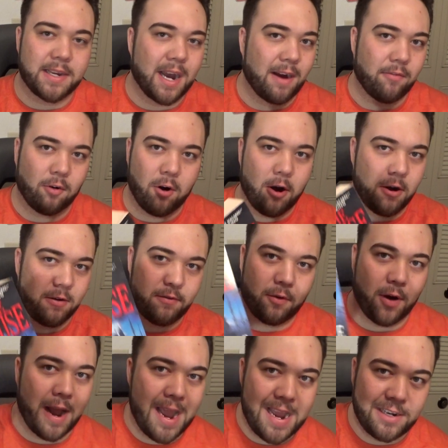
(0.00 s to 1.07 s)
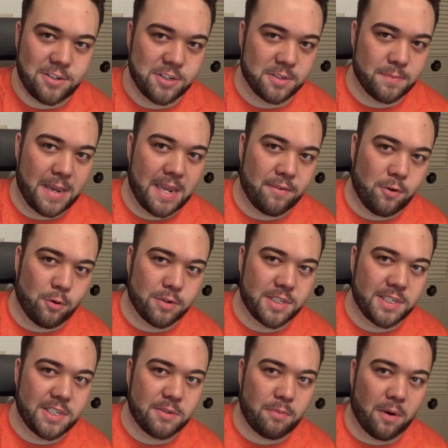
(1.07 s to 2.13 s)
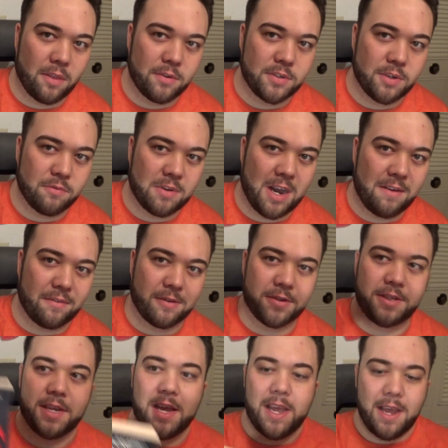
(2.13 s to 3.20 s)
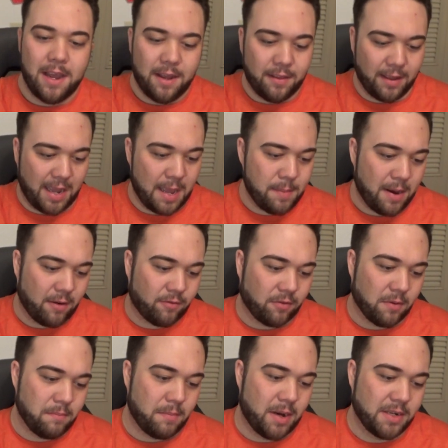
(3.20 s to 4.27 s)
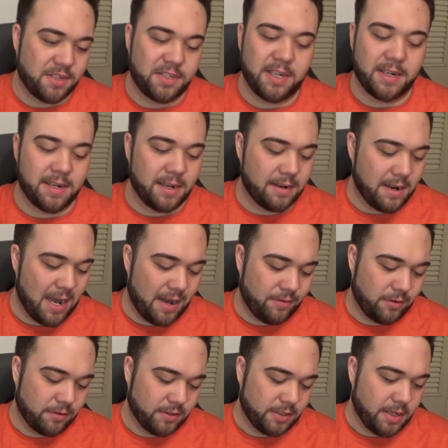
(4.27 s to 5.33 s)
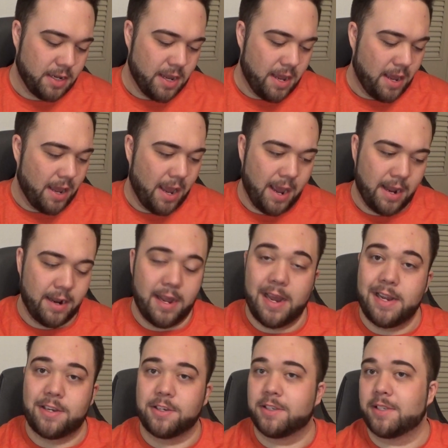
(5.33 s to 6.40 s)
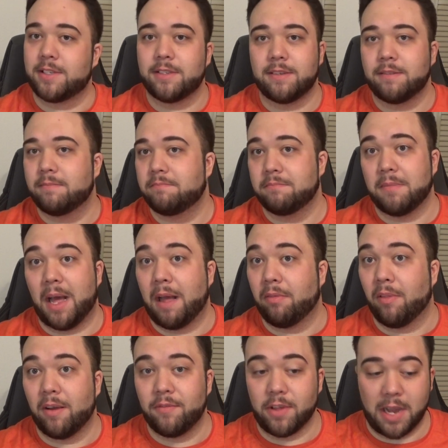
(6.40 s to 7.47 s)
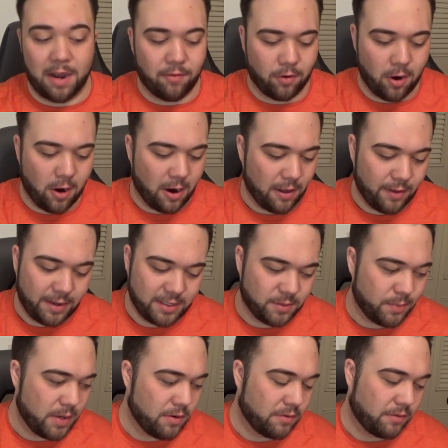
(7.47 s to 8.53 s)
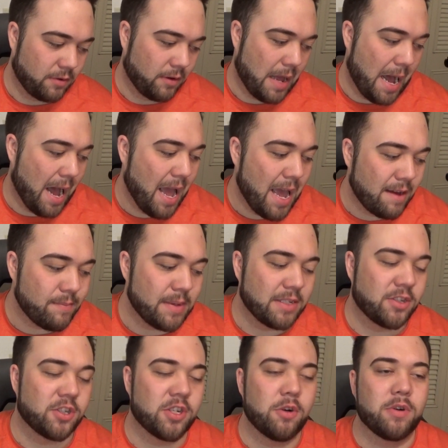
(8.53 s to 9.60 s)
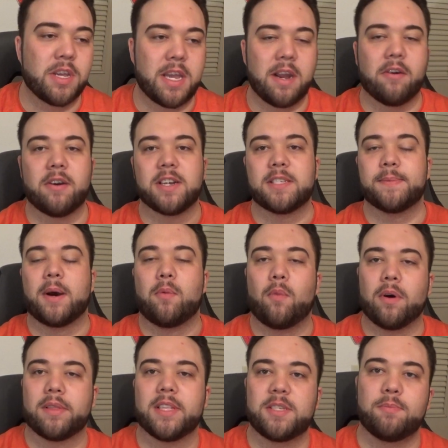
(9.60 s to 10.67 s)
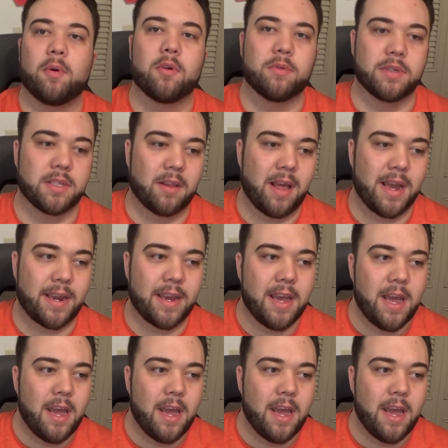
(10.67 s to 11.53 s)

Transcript: cover art for ages, man. Of course, this is one of those old covers that came out from Signet Novels, and I love the cover art. I think it's beautiful. I have been so curious about what this book was like